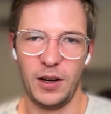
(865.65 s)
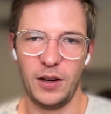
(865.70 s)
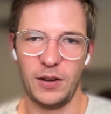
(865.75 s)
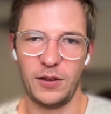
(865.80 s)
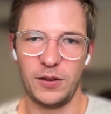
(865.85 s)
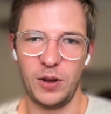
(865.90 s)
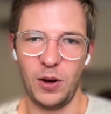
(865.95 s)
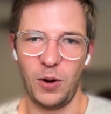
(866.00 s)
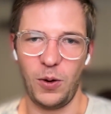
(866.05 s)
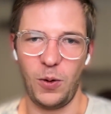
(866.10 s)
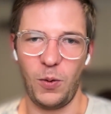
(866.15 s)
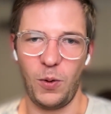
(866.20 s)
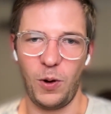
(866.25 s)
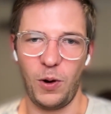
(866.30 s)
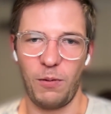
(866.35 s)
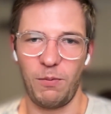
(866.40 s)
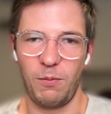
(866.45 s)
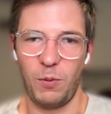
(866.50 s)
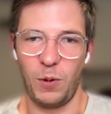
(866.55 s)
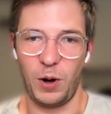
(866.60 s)
So
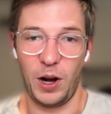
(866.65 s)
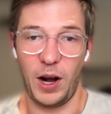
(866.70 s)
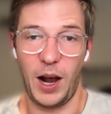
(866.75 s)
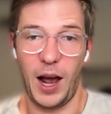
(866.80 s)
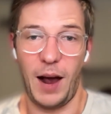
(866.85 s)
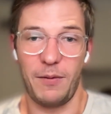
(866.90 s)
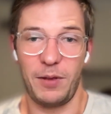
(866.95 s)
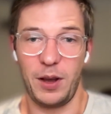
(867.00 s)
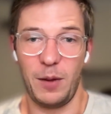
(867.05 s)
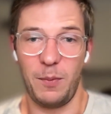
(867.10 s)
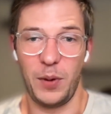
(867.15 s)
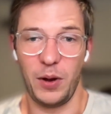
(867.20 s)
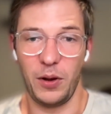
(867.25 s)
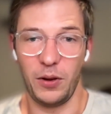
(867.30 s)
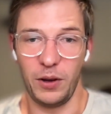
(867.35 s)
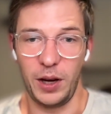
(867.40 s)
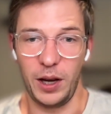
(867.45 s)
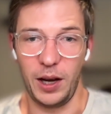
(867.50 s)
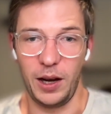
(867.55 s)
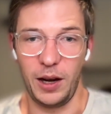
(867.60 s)
we're going to have the
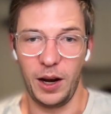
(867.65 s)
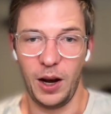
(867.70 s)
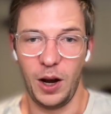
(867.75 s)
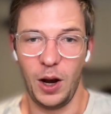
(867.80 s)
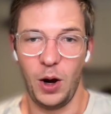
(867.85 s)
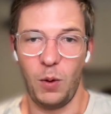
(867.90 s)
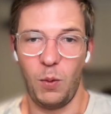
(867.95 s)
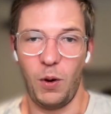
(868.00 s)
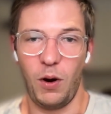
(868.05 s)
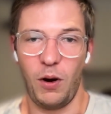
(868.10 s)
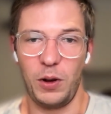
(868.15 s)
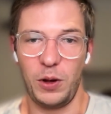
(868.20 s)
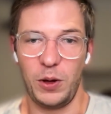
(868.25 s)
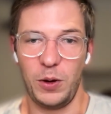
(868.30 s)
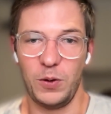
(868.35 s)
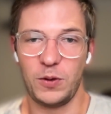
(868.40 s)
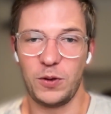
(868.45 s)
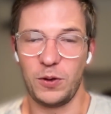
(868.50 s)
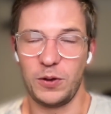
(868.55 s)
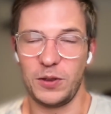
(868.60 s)
ability where
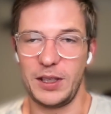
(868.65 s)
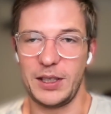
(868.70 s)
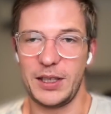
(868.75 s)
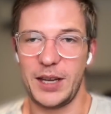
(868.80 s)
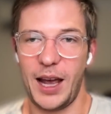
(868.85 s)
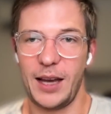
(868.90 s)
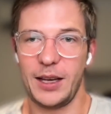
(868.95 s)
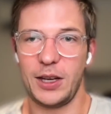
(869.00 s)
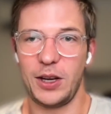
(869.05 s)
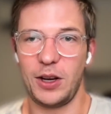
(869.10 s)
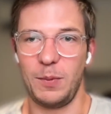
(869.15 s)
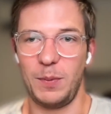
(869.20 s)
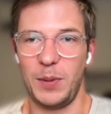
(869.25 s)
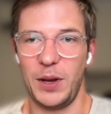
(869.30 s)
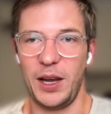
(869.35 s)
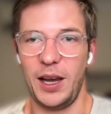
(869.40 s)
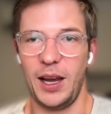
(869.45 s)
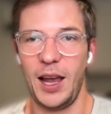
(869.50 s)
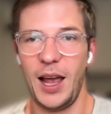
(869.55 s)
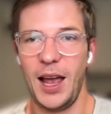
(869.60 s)
users intent could
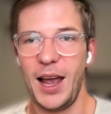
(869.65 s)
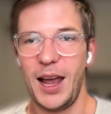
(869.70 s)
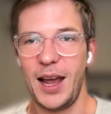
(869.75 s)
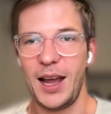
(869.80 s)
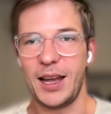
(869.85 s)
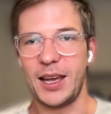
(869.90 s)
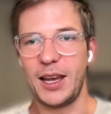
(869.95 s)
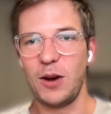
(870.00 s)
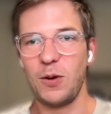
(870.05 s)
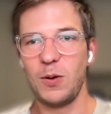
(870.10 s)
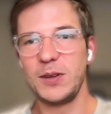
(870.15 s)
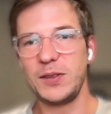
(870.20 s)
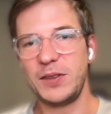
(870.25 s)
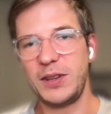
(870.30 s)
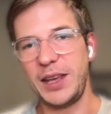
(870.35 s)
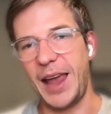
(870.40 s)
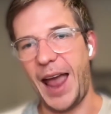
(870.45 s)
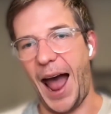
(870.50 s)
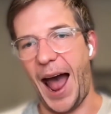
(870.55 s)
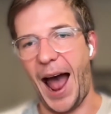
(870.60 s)
be here is
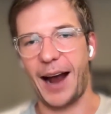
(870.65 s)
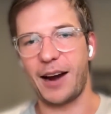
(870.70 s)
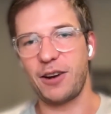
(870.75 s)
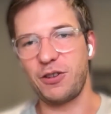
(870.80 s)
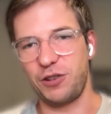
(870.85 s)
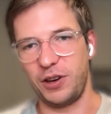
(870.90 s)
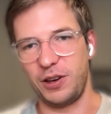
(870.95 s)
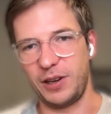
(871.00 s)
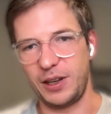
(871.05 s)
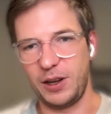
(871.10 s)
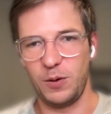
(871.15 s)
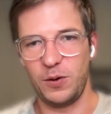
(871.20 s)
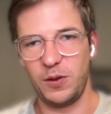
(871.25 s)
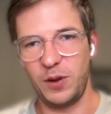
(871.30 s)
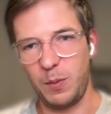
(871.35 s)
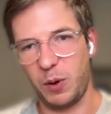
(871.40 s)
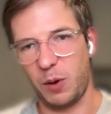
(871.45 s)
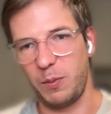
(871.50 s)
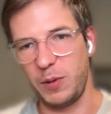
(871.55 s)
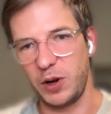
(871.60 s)
the action, here's the
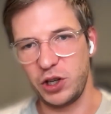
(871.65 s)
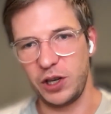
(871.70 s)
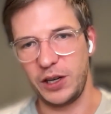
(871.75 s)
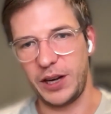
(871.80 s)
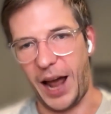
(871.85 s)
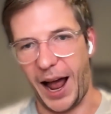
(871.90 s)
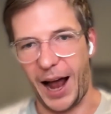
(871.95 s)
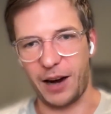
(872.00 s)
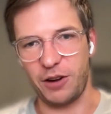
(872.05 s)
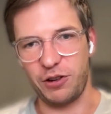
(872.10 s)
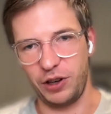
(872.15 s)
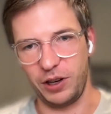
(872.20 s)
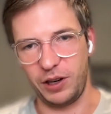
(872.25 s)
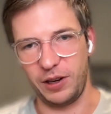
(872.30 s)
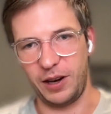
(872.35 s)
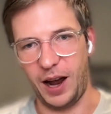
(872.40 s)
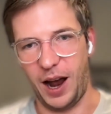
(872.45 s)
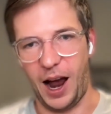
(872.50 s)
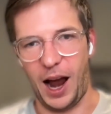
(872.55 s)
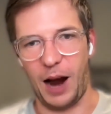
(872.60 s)
permission to
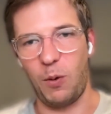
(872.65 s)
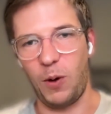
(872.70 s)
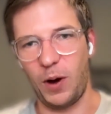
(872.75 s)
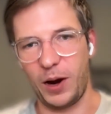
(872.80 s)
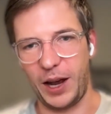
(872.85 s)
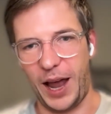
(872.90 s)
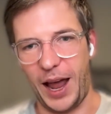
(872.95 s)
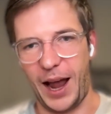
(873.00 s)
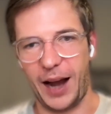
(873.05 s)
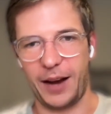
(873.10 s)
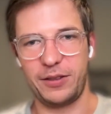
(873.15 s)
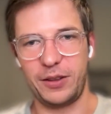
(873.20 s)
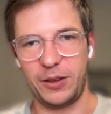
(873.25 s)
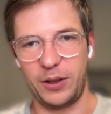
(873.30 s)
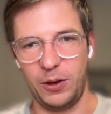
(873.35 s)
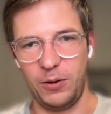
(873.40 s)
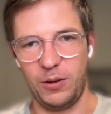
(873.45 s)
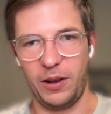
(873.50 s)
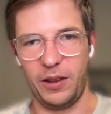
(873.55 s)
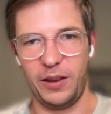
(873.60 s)
action I want to
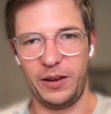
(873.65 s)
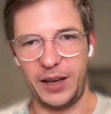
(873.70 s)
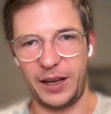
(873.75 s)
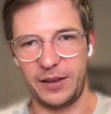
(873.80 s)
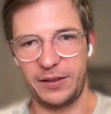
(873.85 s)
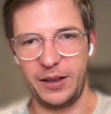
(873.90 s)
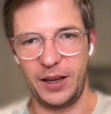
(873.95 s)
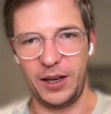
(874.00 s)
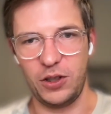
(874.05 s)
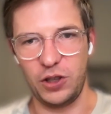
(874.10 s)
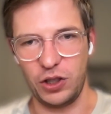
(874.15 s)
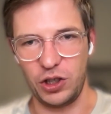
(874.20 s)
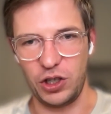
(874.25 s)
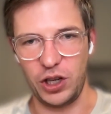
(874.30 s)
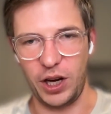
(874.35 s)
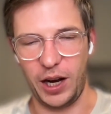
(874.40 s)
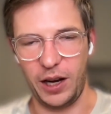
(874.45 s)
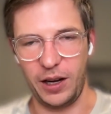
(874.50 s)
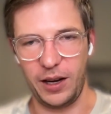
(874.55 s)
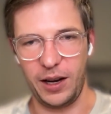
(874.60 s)
execute on the destination
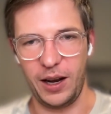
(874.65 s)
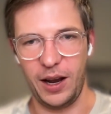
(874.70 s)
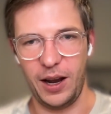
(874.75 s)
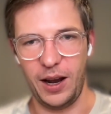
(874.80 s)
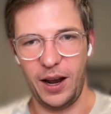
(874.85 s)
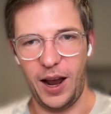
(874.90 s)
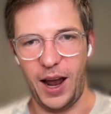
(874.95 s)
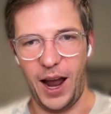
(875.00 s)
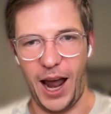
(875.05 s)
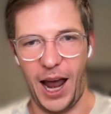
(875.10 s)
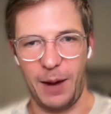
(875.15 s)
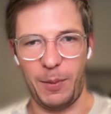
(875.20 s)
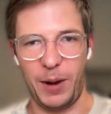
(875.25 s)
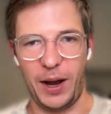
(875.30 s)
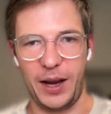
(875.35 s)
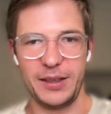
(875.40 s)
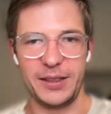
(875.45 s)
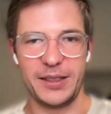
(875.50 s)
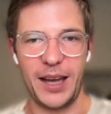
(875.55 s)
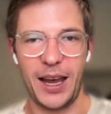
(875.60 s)
chain, and my
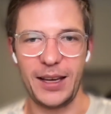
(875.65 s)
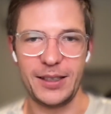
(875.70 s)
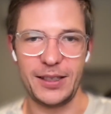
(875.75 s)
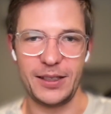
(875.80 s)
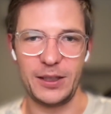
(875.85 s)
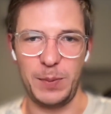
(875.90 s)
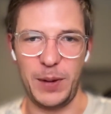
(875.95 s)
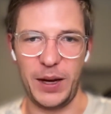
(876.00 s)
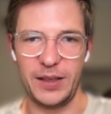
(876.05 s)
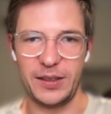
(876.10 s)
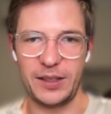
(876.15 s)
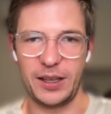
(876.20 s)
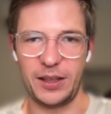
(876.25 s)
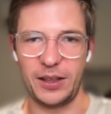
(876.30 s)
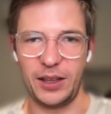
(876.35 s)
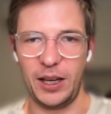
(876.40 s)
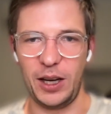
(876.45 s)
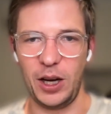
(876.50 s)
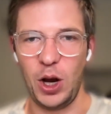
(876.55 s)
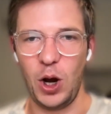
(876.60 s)
intent is
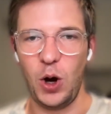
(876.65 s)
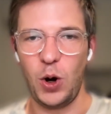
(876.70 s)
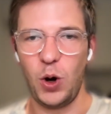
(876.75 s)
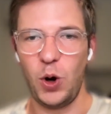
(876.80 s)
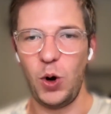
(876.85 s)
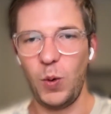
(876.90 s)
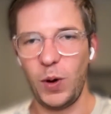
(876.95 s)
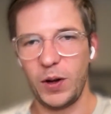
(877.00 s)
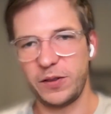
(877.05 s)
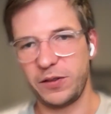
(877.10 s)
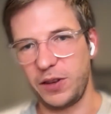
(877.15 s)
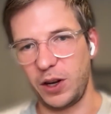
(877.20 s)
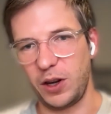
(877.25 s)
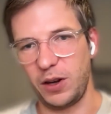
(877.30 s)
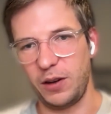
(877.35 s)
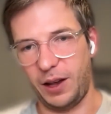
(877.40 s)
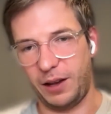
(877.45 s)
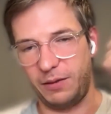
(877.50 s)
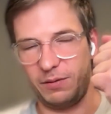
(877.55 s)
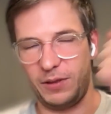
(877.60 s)
basically who wants to
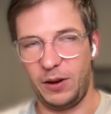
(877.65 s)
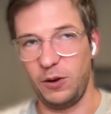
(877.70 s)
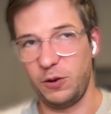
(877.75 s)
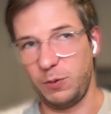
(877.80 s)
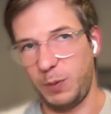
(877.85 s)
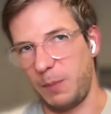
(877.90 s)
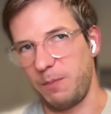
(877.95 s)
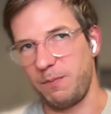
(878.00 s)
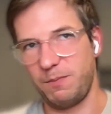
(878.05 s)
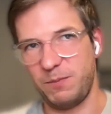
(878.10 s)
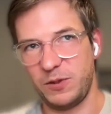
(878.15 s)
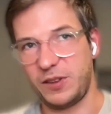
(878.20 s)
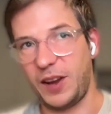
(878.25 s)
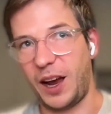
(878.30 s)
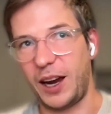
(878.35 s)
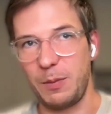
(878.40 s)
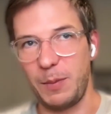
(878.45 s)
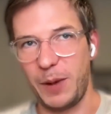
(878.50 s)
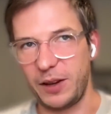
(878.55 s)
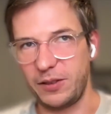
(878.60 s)
here's my
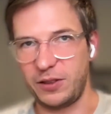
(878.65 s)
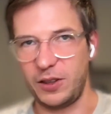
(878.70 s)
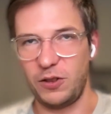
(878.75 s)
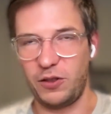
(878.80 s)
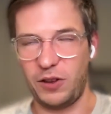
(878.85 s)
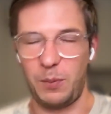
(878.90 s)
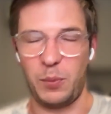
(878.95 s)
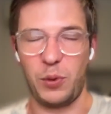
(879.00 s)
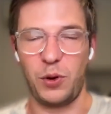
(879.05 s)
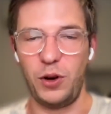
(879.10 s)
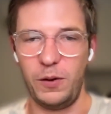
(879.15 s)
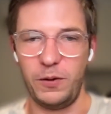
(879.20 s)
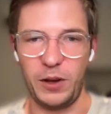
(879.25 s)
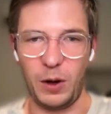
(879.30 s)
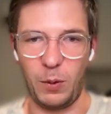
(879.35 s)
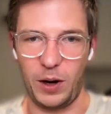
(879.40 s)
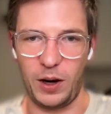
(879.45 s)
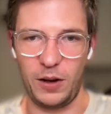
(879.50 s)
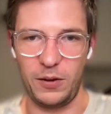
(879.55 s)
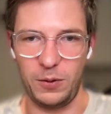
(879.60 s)
signed message that proves I
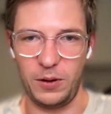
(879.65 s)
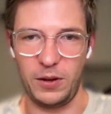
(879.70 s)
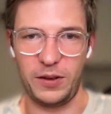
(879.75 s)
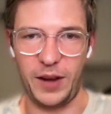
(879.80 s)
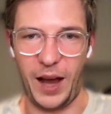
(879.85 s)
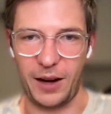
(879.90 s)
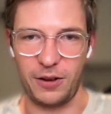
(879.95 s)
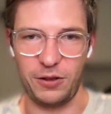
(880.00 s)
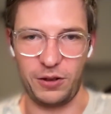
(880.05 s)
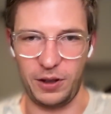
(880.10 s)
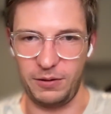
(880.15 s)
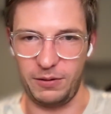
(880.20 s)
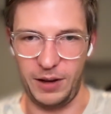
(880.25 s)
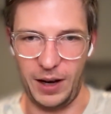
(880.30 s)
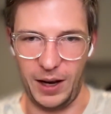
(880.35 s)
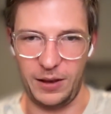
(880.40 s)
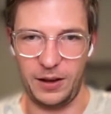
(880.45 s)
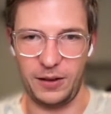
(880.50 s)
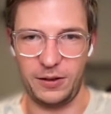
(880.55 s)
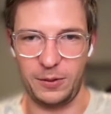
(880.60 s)
want to do this action
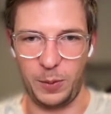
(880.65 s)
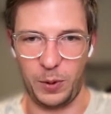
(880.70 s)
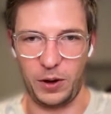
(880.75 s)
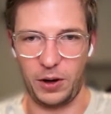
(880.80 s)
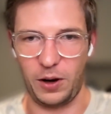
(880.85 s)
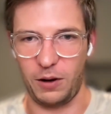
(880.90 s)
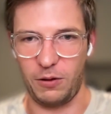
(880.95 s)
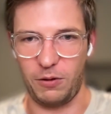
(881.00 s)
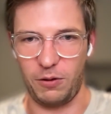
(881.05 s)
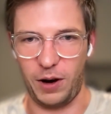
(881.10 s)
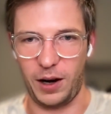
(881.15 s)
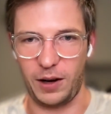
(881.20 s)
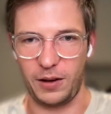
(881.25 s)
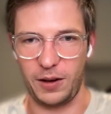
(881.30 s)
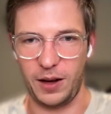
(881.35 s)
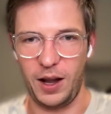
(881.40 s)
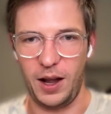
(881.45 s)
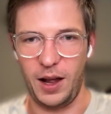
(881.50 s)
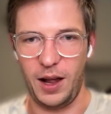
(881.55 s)
in this smart contract